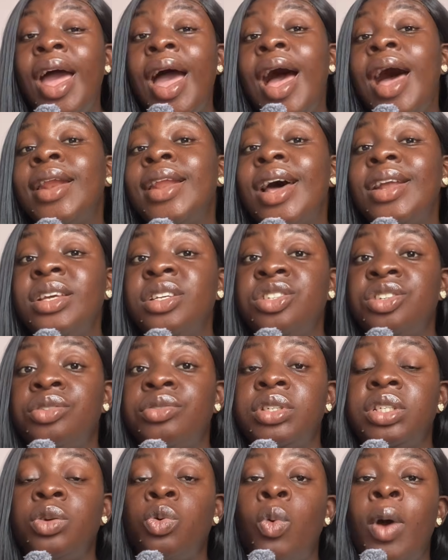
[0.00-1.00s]
and that is the
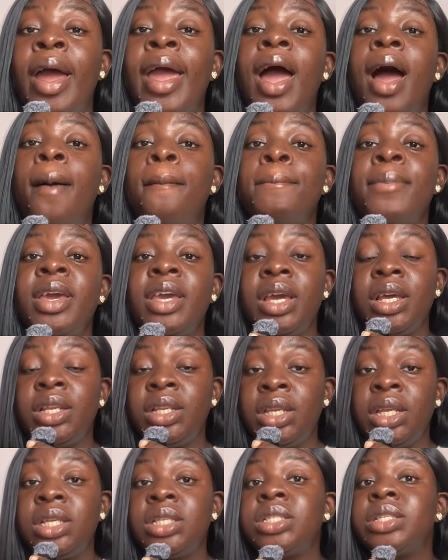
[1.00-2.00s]
reason why I'm making
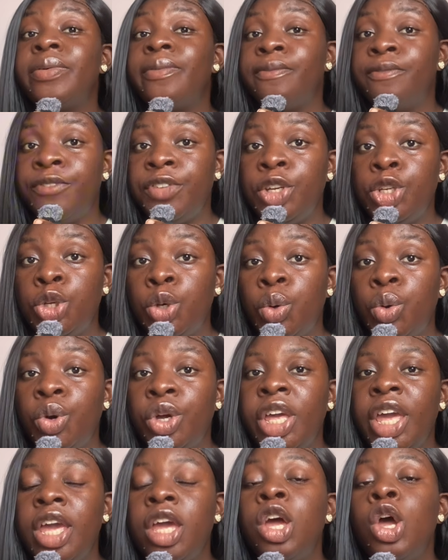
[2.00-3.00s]
this video.
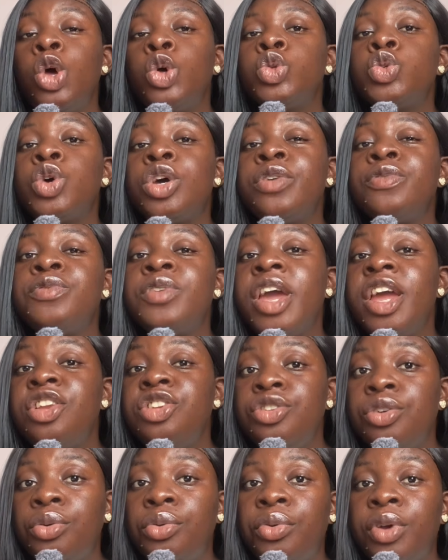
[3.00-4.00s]
Okay, so if you're a
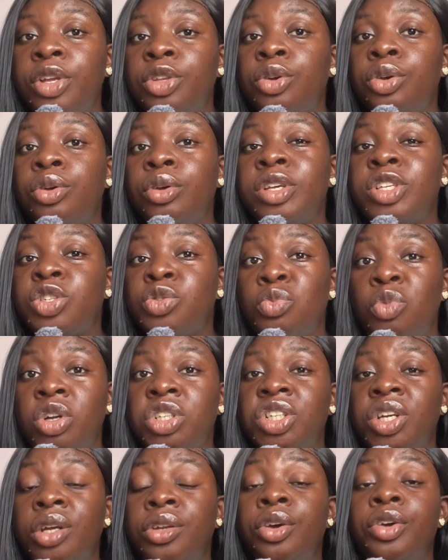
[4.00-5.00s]
new creator, you're a small
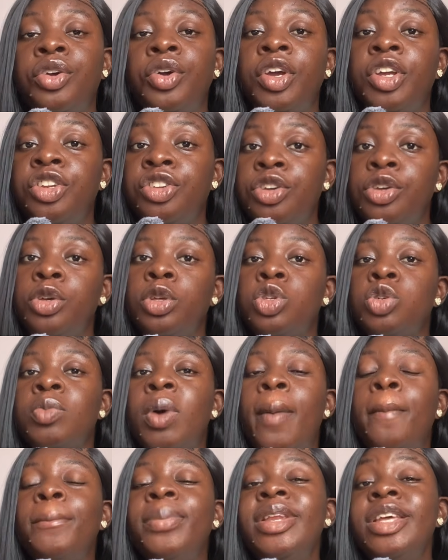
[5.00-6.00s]
channel, you're a new
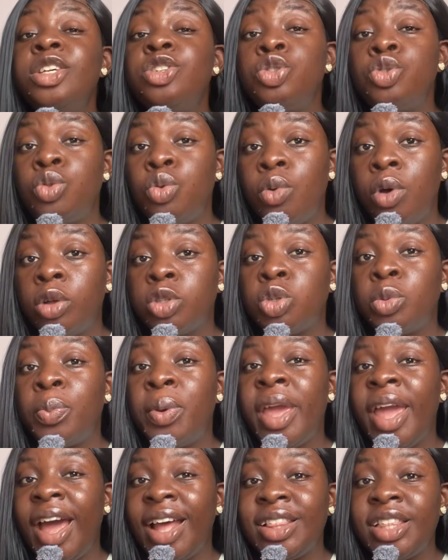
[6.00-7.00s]
YouTuber, please do well to
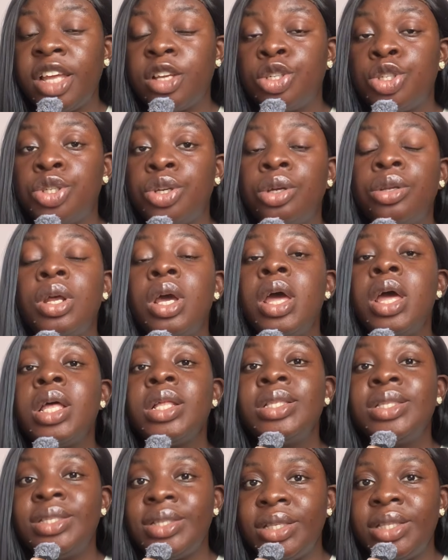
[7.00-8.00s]
pay attention
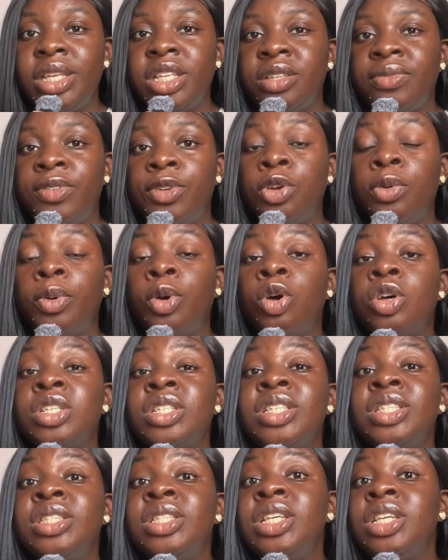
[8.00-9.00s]
to this video, because
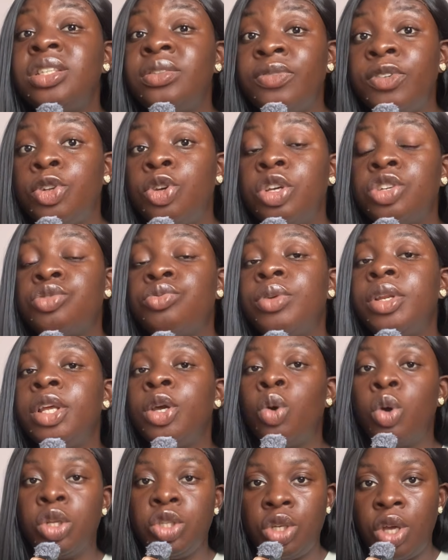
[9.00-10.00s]
this video is really
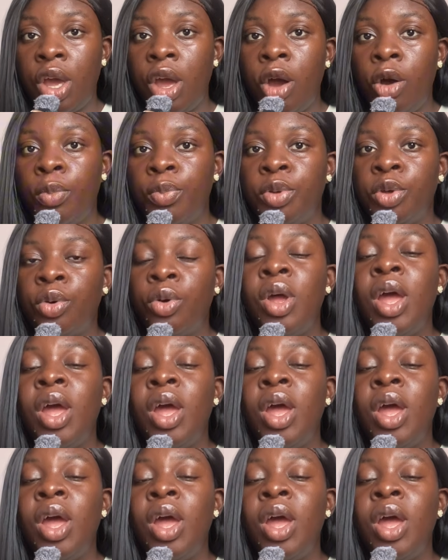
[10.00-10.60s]
going to help you.